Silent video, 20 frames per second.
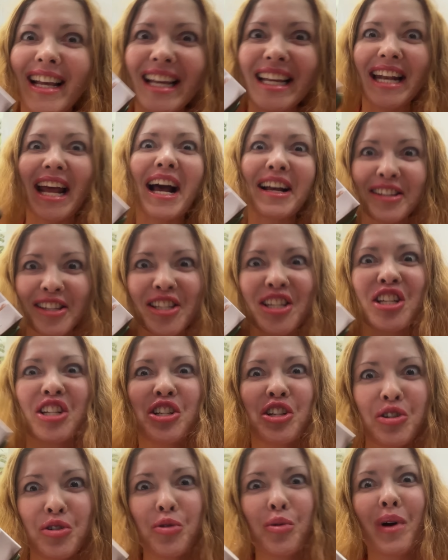It has to
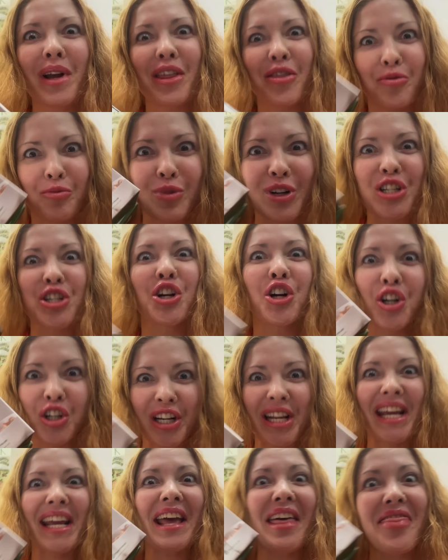do with
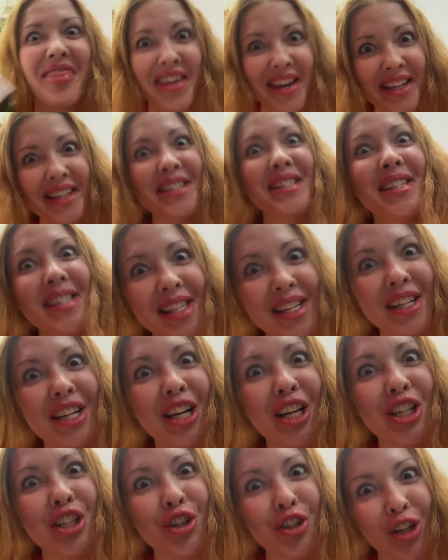returning this.
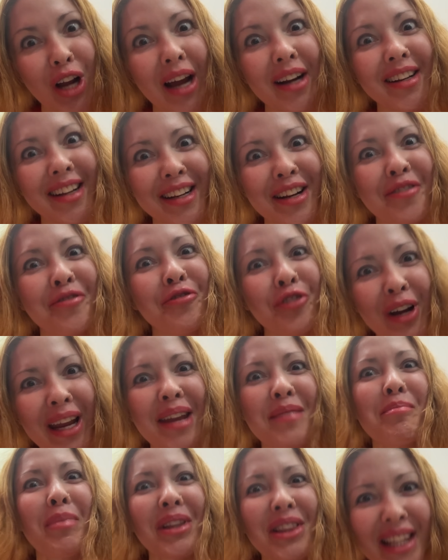You're not gonna
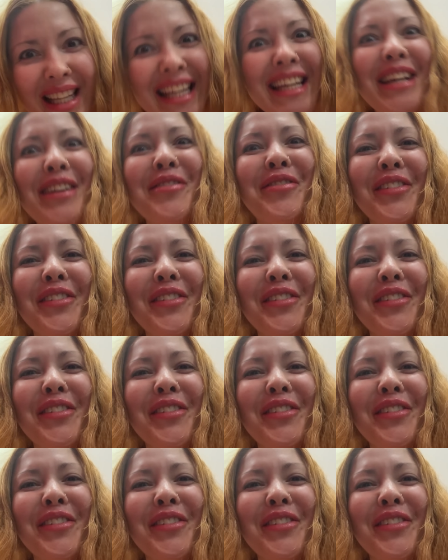freaking believe